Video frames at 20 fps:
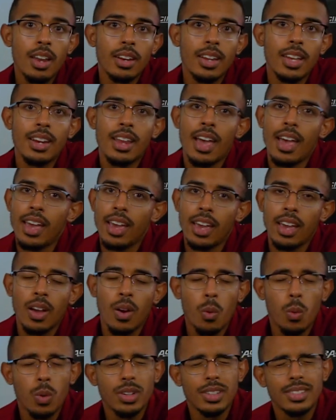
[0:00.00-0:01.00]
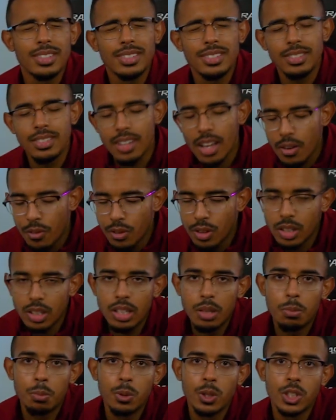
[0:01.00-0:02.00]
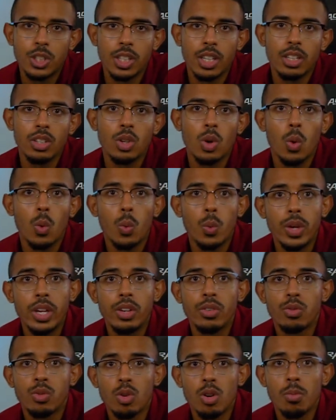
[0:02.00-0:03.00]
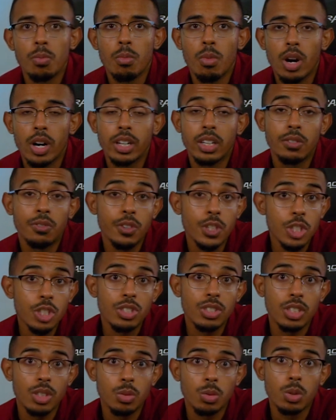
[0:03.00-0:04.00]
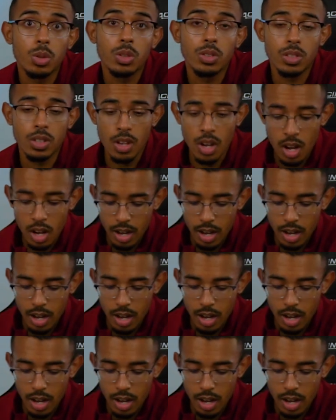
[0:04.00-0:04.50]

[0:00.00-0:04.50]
then hey, we're definitely breaching the weak form market efficiency rules.